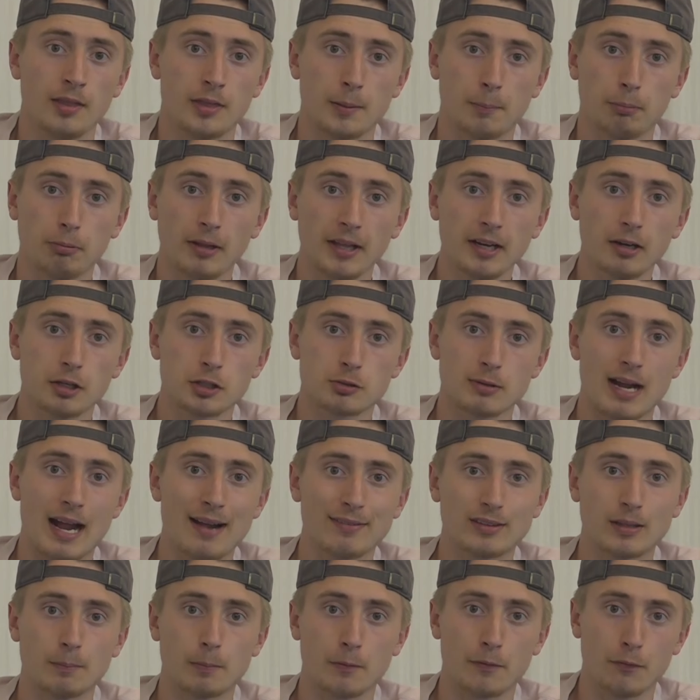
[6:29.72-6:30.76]
The player
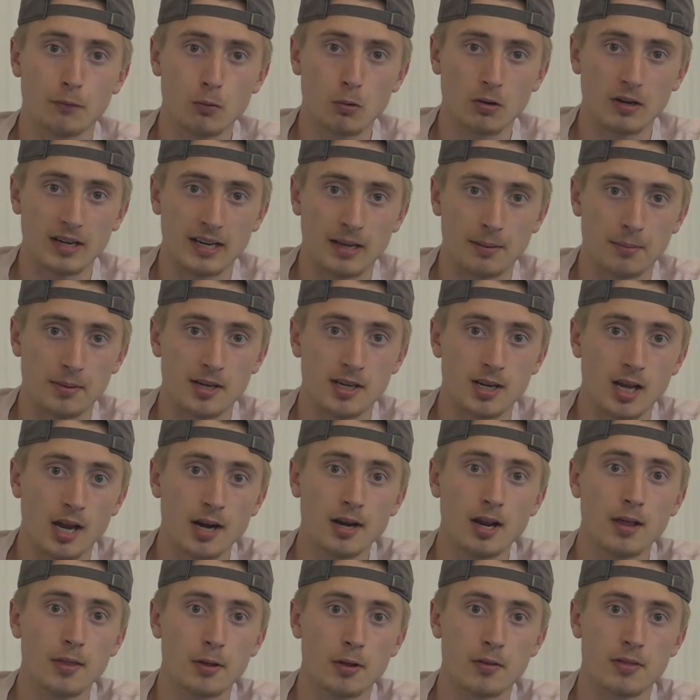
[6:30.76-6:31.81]
drafted before him, none
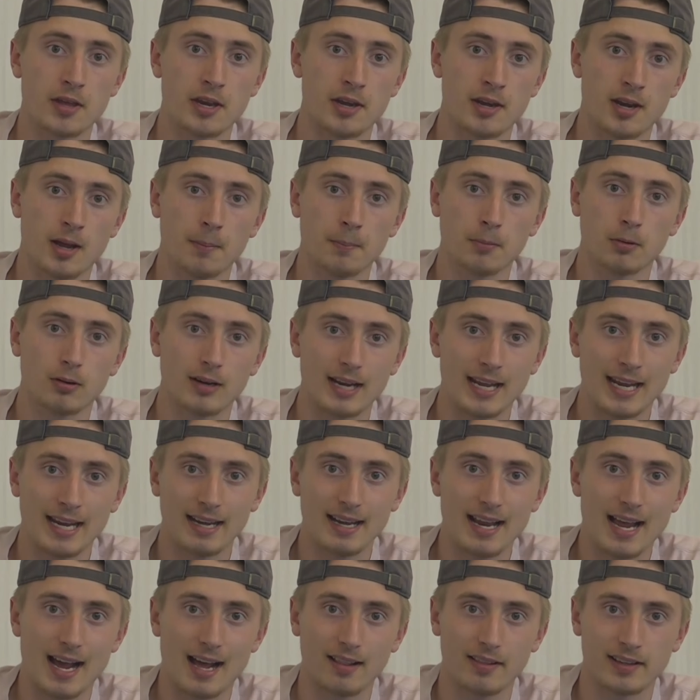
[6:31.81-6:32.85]
other than number 8
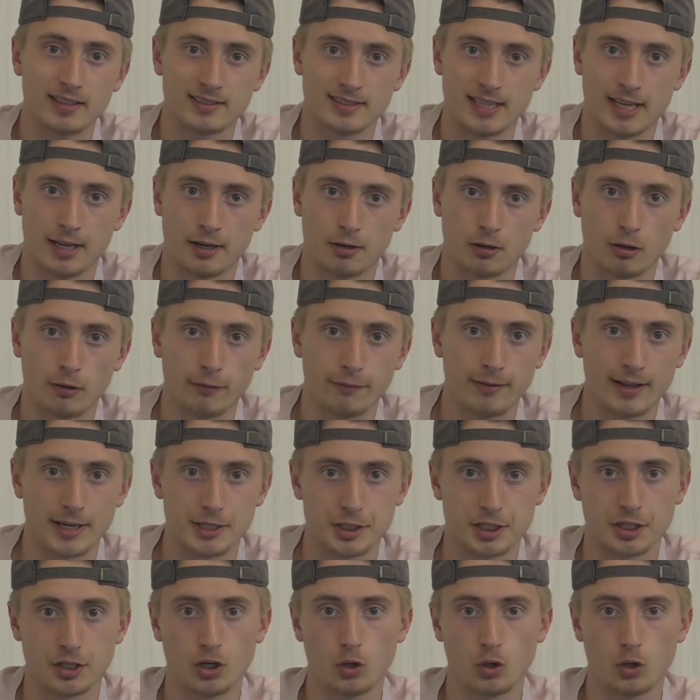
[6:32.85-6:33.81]
Alexander Ovechkin,